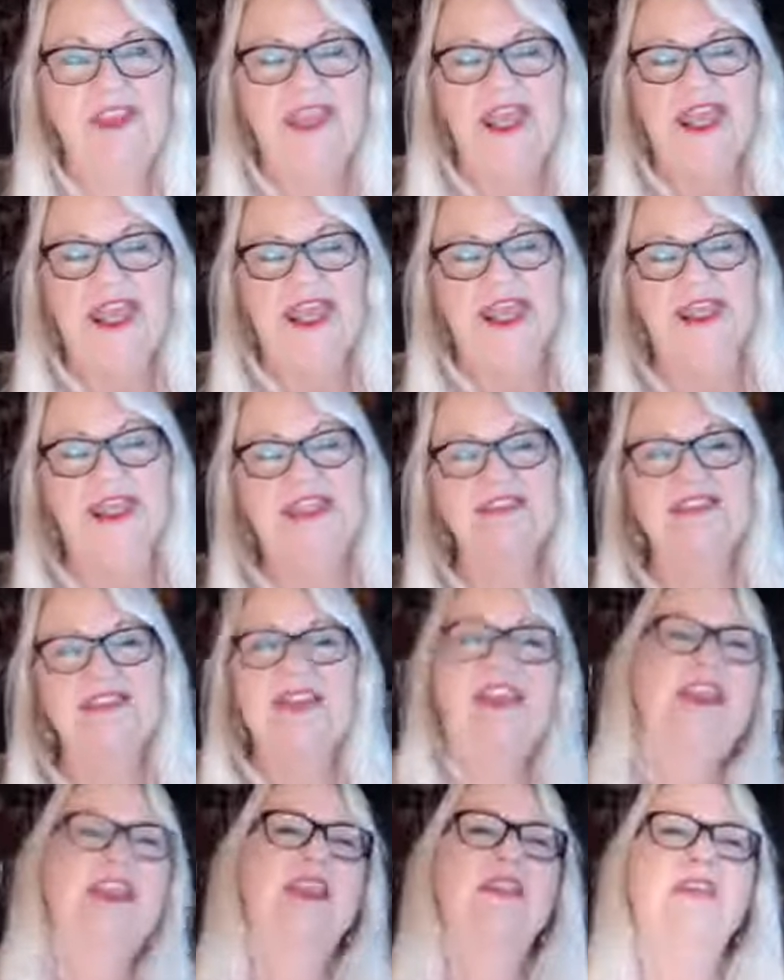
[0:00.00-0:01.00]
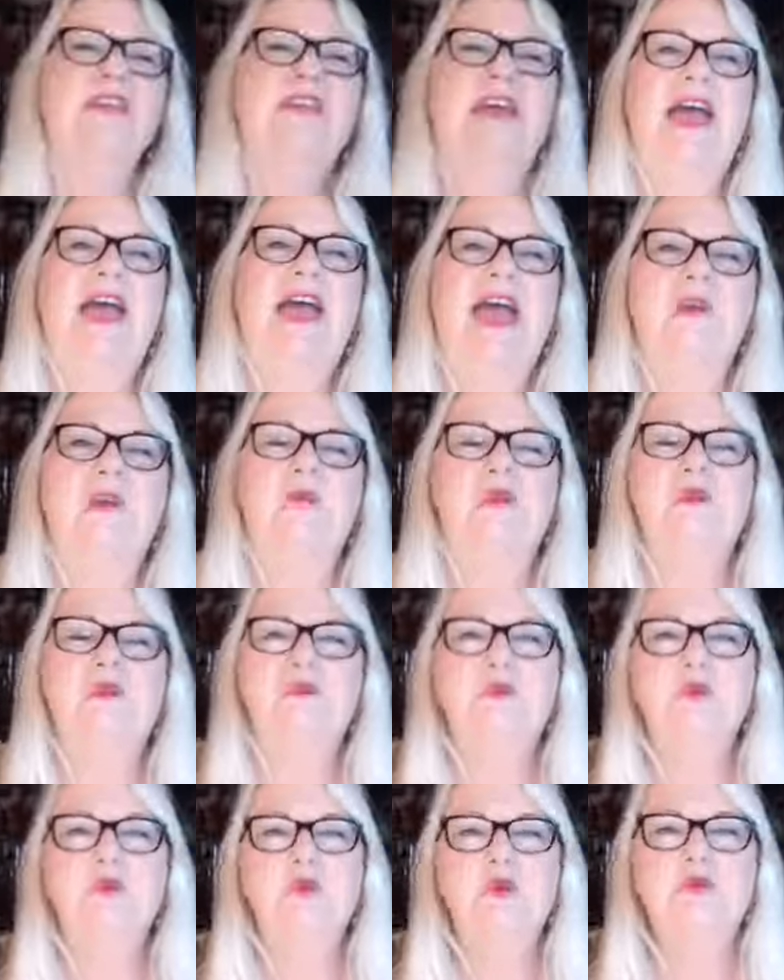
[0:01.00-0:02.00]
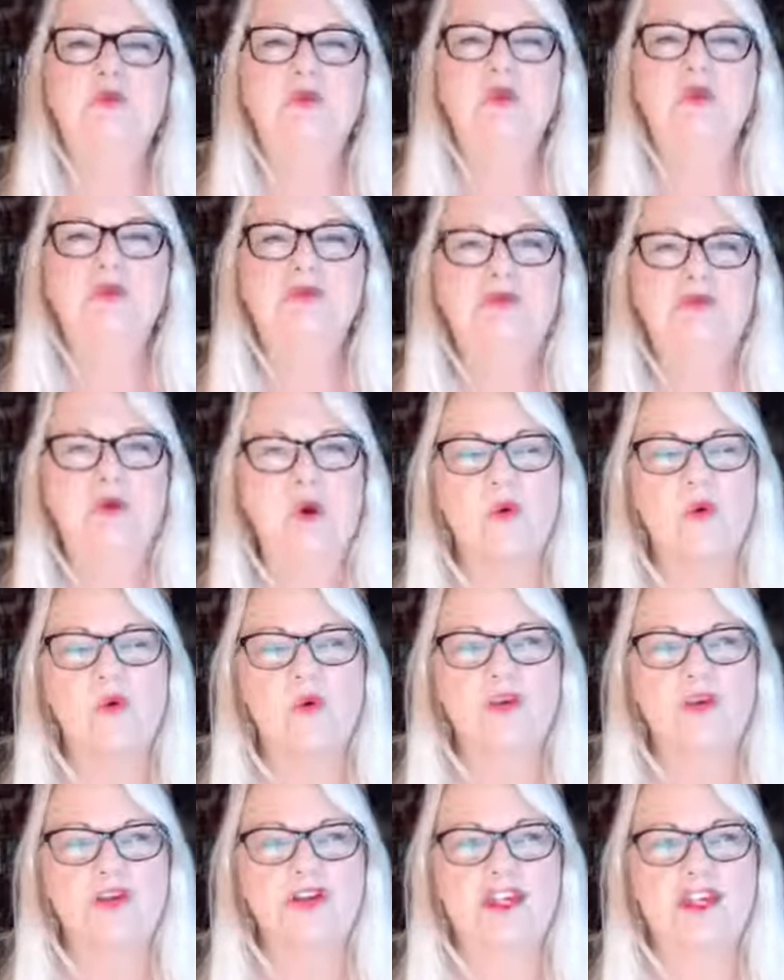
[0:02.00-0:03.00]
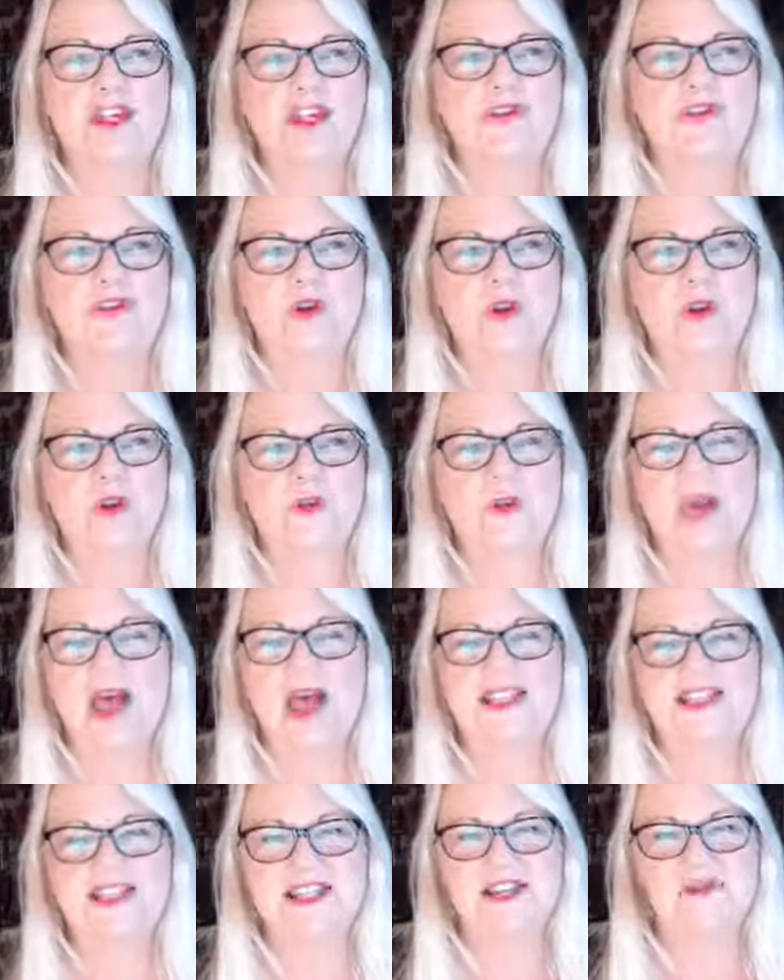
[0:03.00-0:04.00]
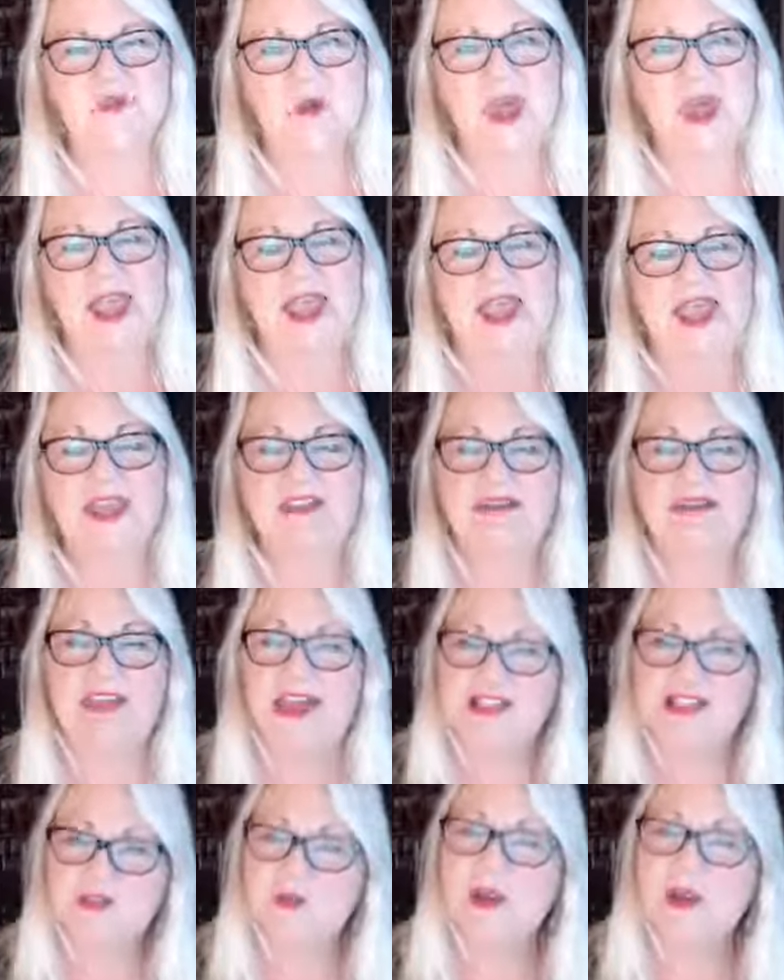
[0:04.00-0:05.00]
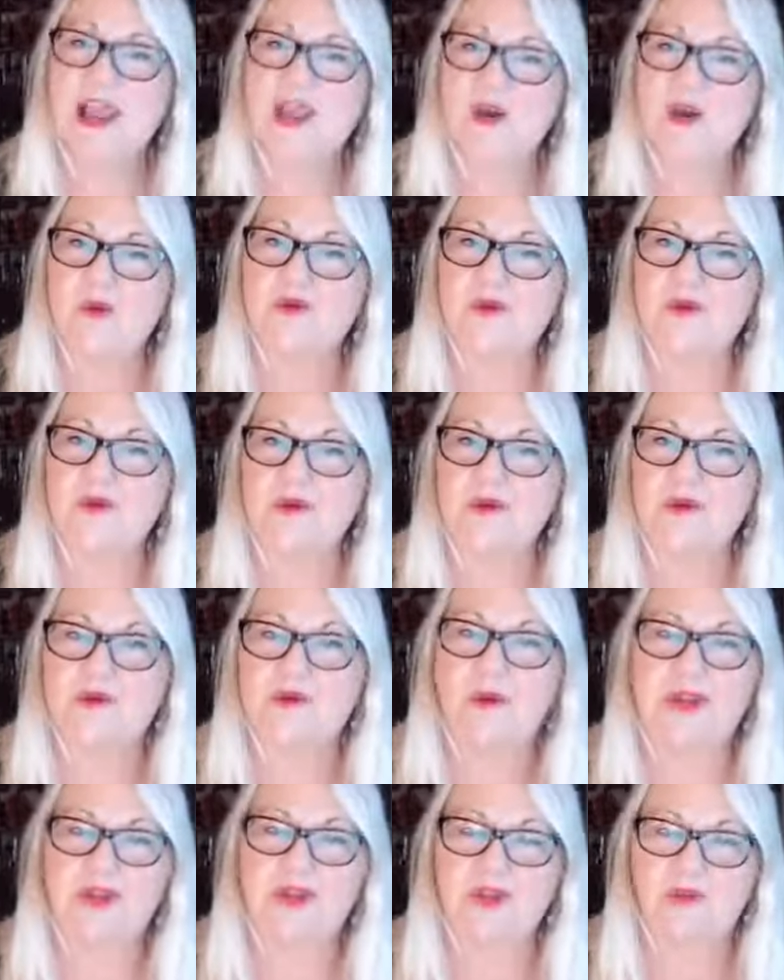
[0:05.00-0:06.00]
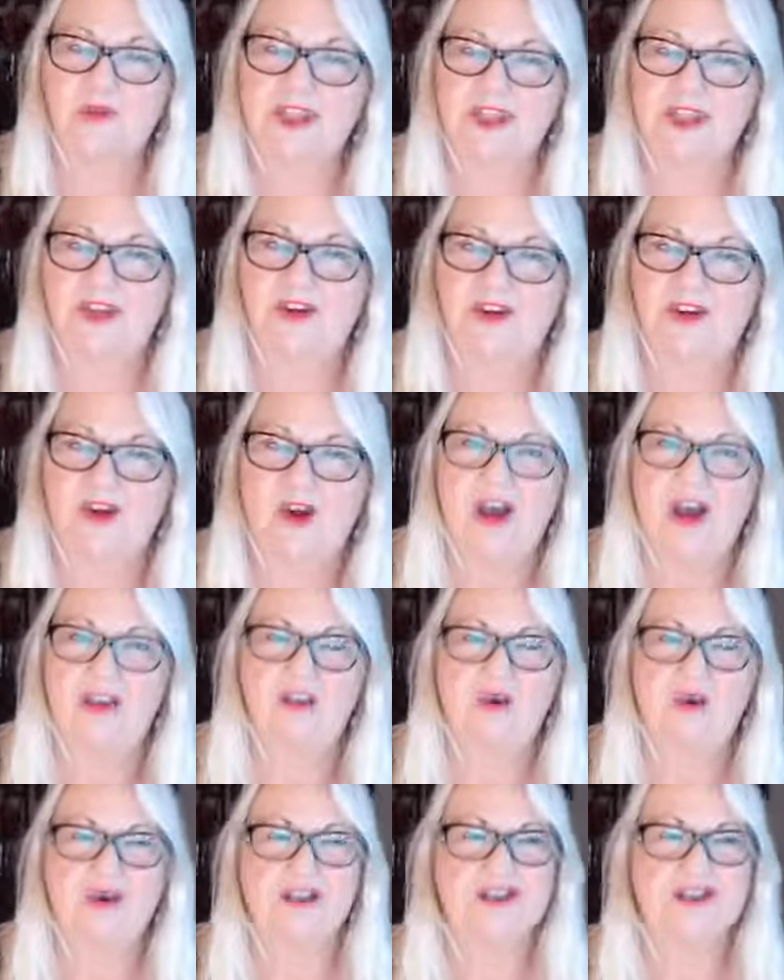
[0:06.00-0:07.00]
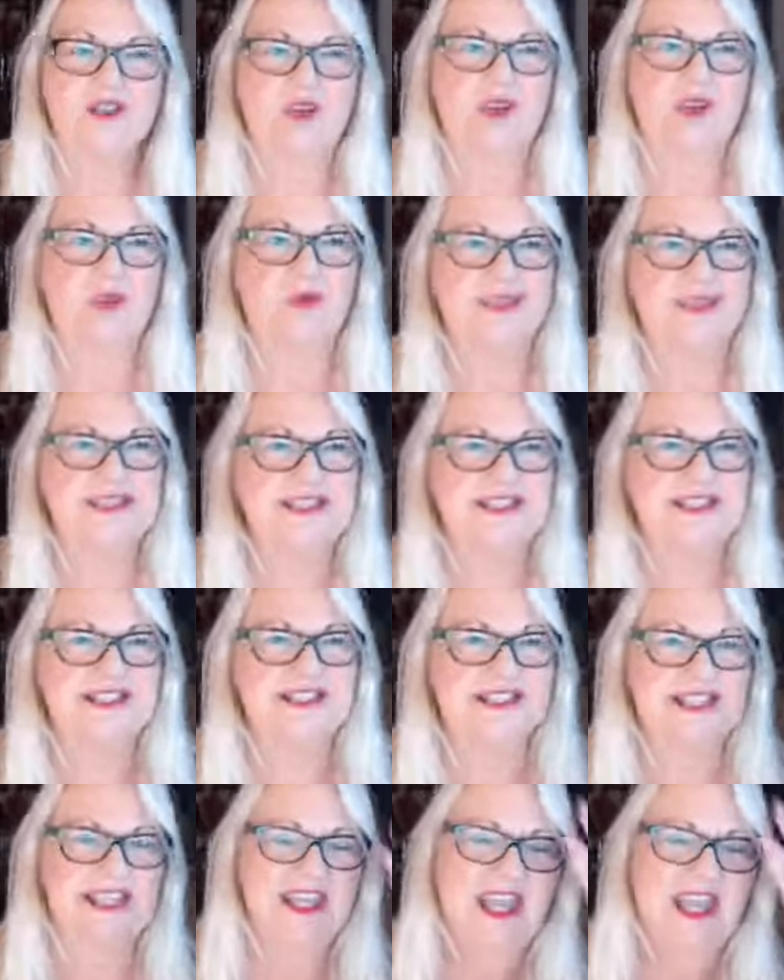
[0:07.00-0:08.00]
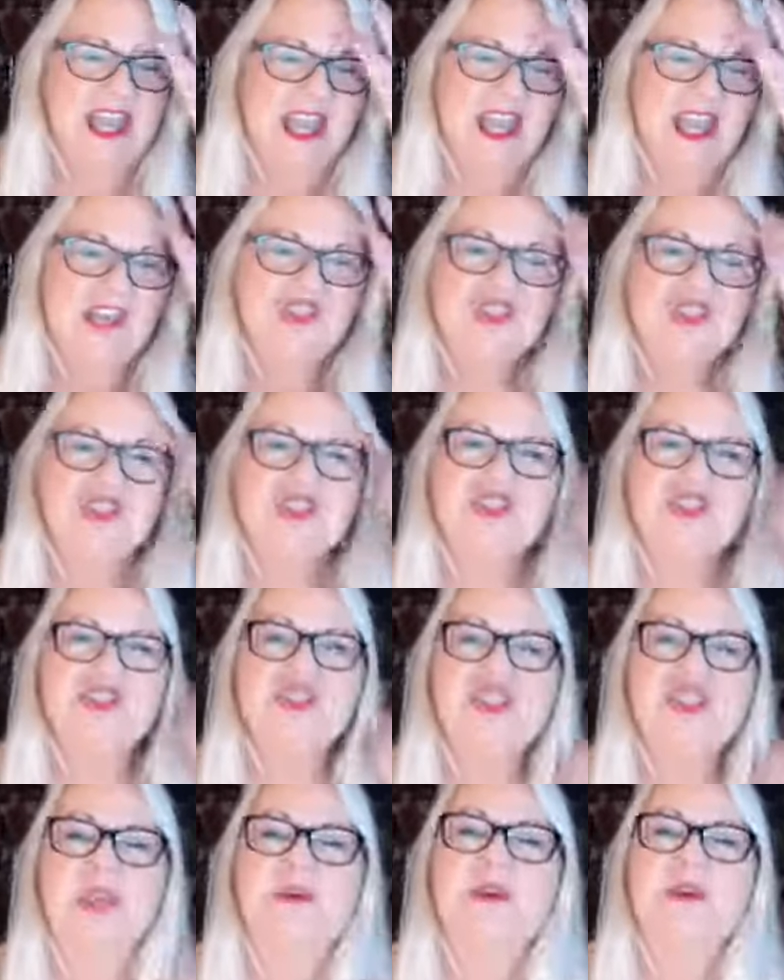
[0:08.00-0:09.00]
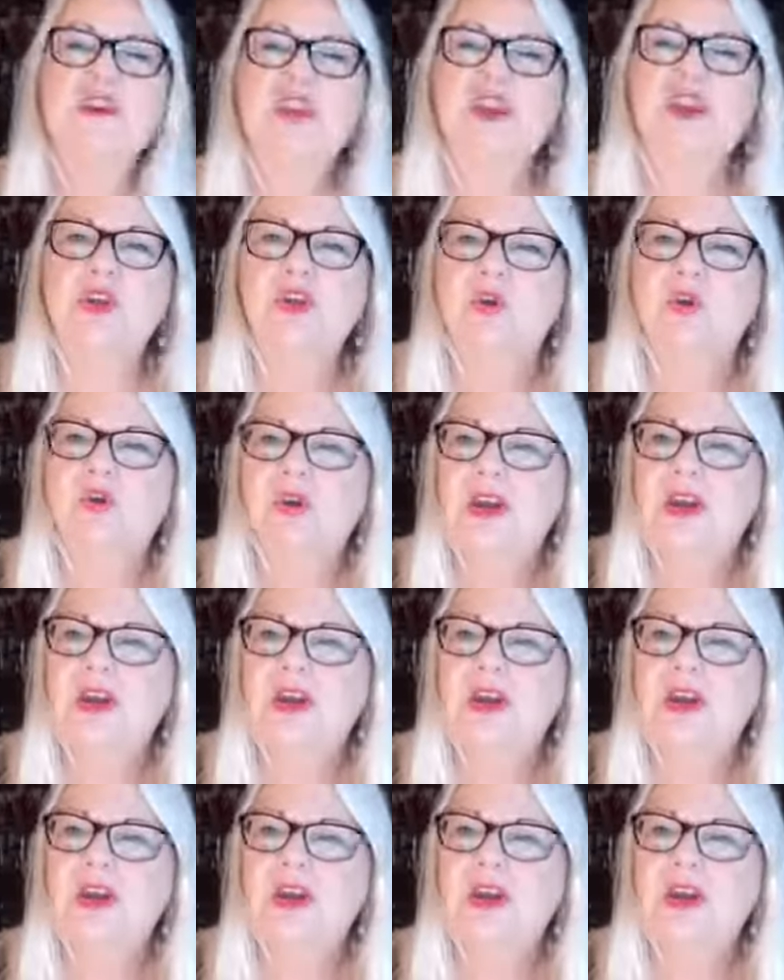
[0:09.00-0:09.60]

anything that will move you forward in a very positive way. That's what I hope that we bring you here on Going Solo with CeCe. Just to share with you,